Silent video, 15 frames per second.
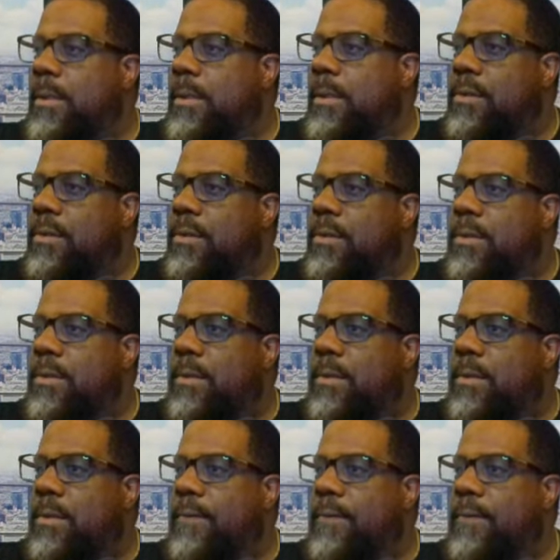So on
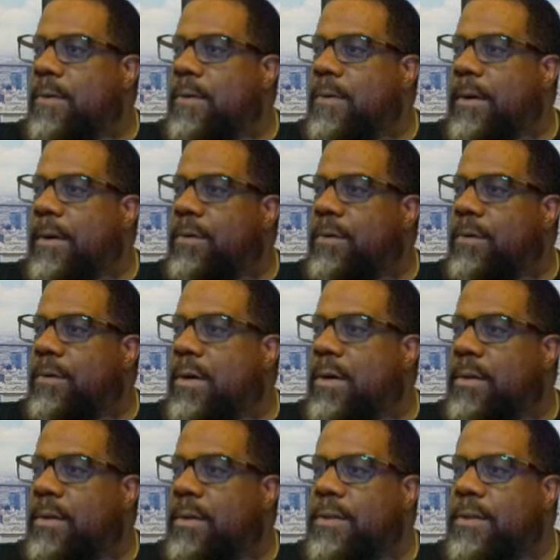the four hour
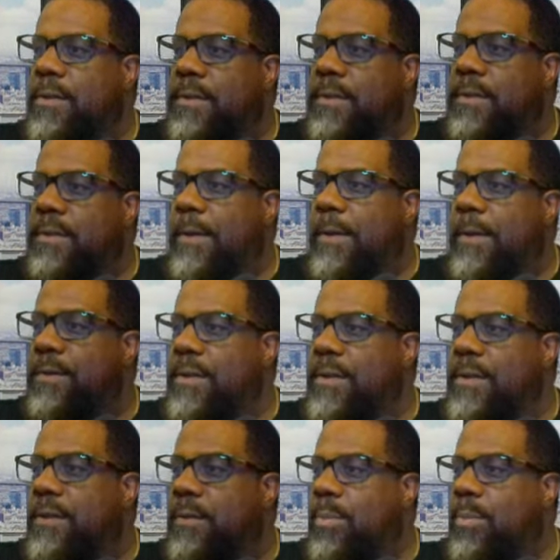chart, this was that
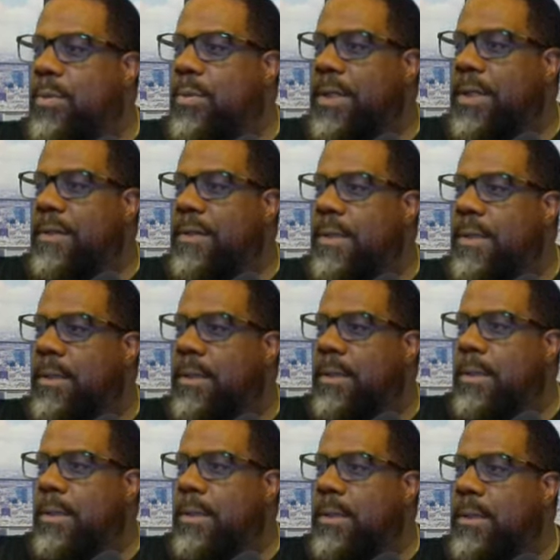resistance point
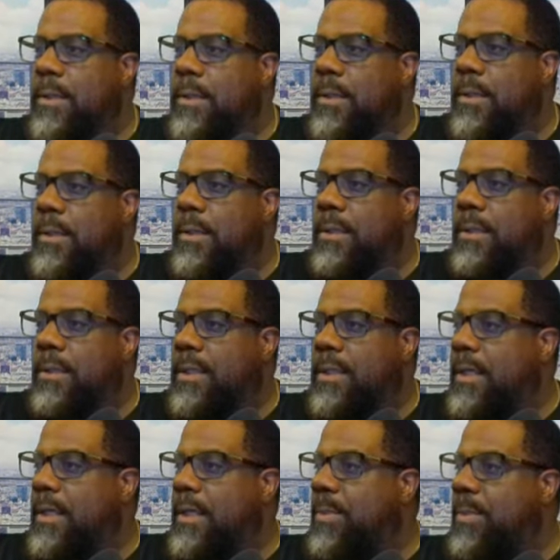that
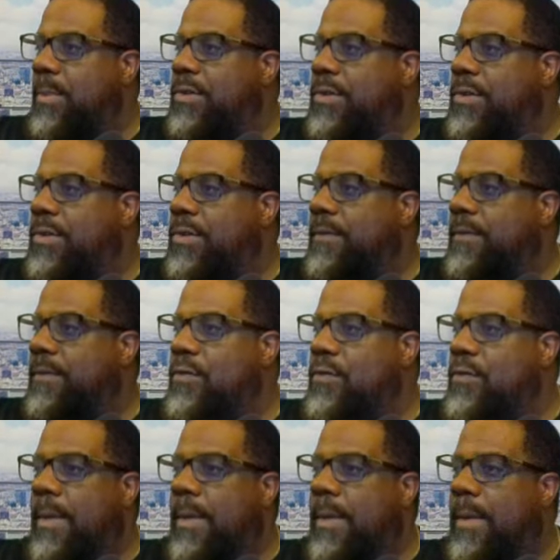they mentioned. If it
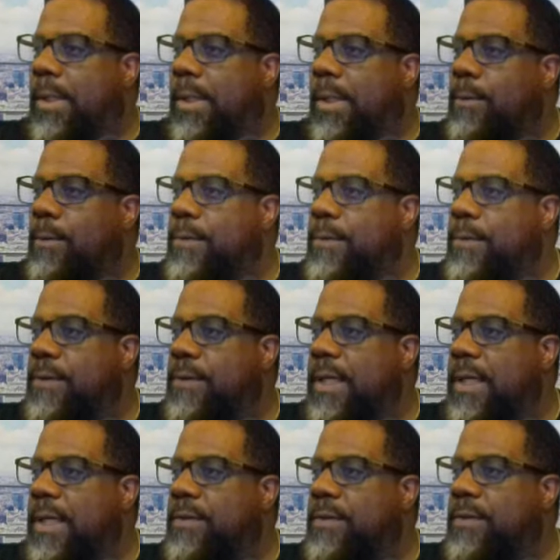dropped below
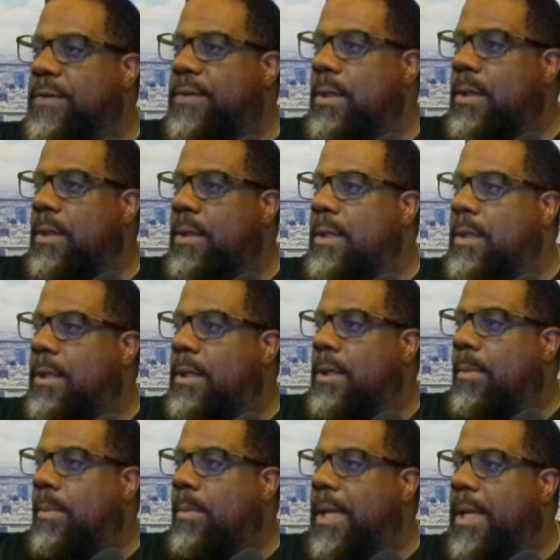six, it
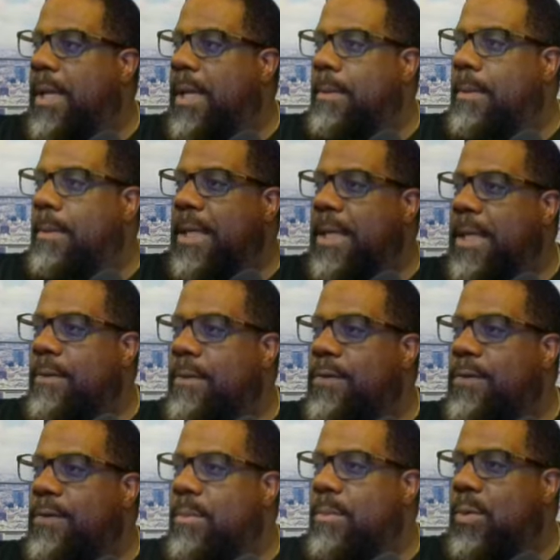might come down
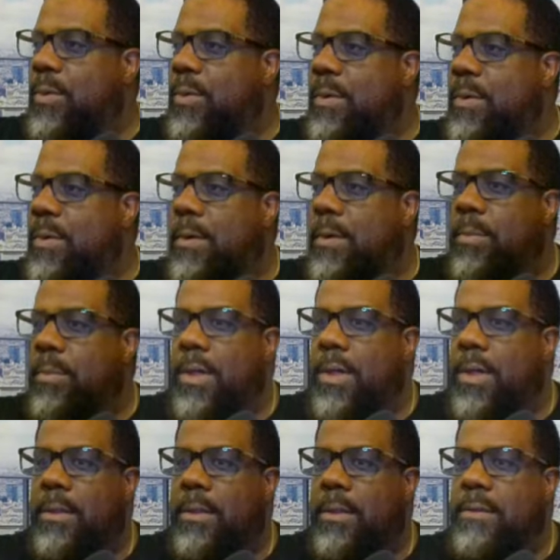some more, but
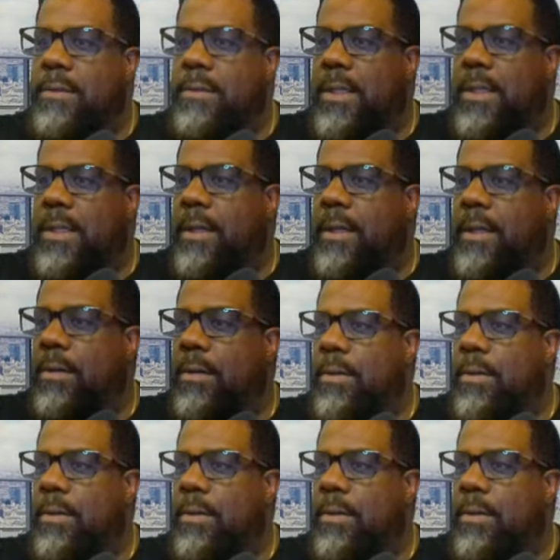it looks like